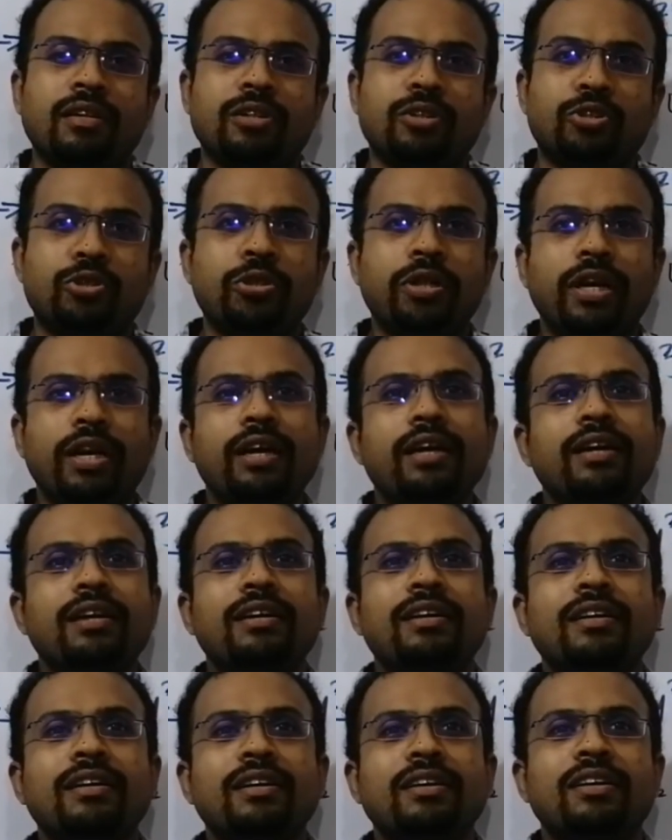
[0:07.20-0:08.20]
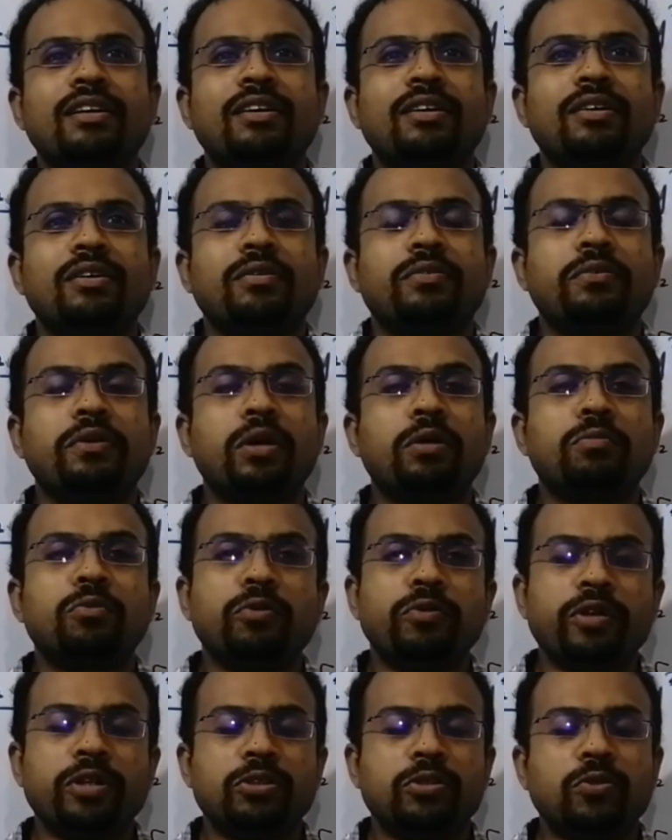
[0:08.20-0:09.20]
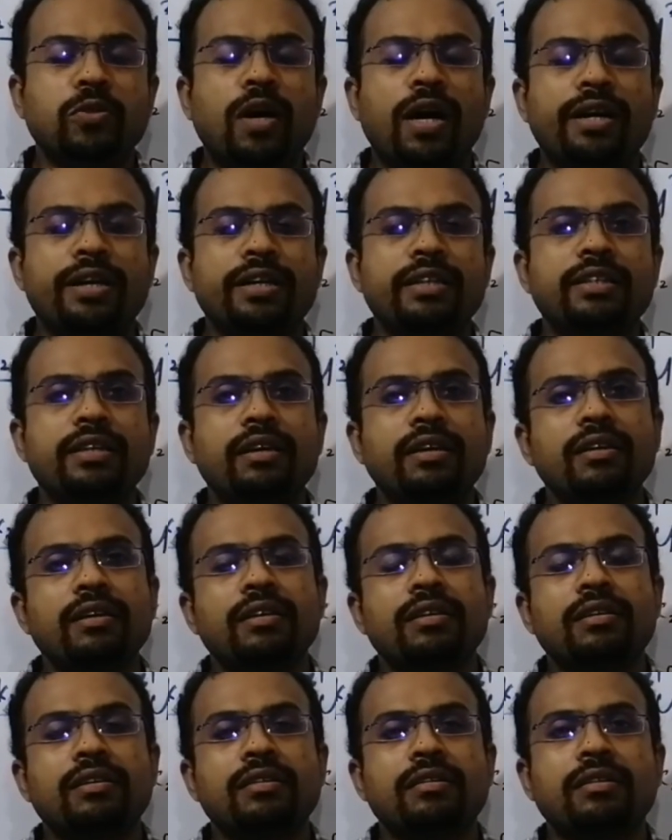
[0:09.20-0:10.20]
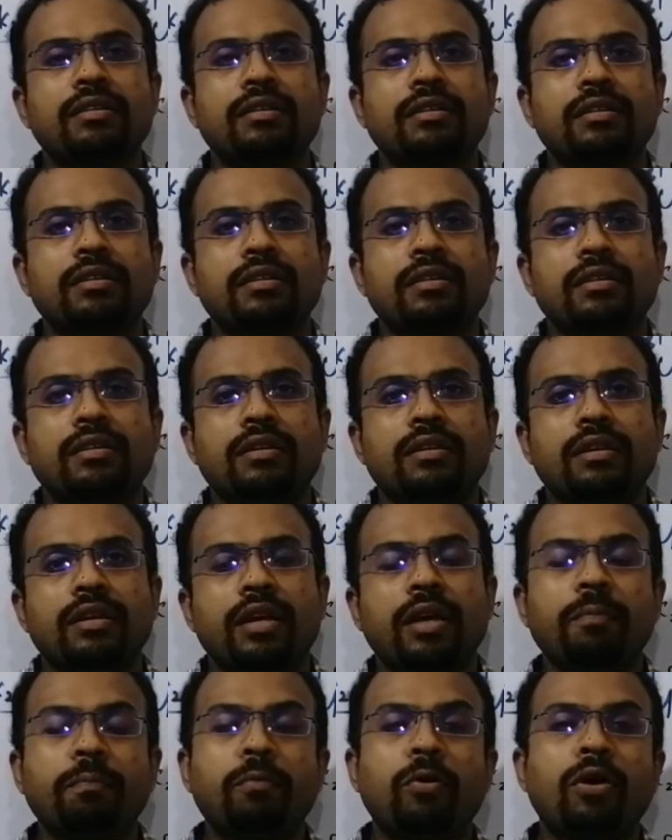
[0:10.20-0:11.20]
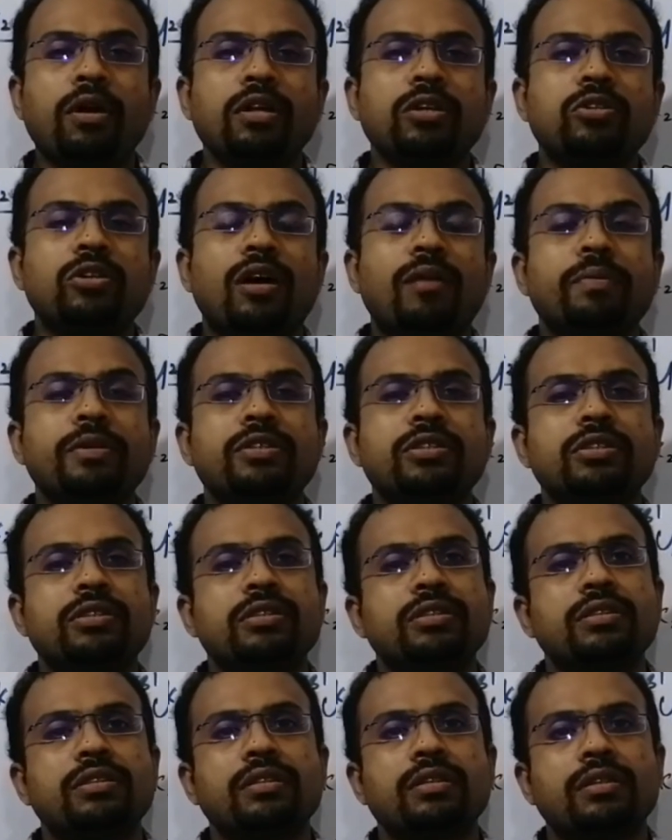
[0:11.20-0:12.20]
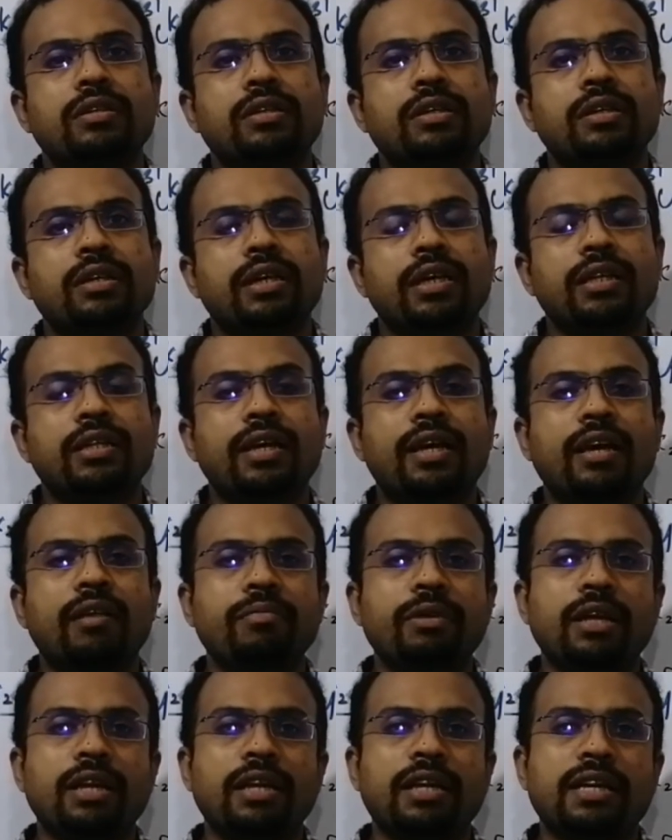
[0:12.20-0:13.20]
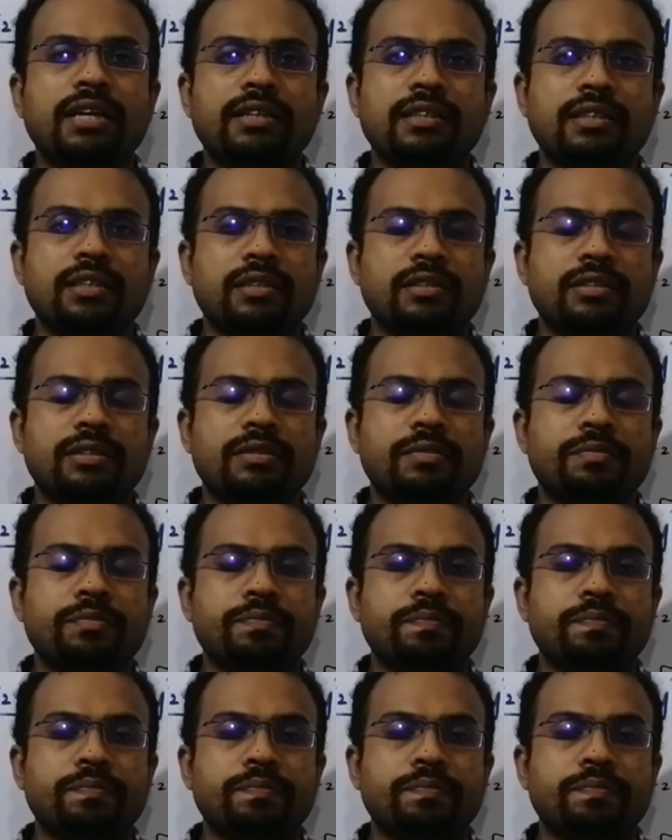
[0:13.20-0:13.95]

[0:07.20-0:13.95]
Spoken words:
today we are moving to another important topics with the chemical kinetics.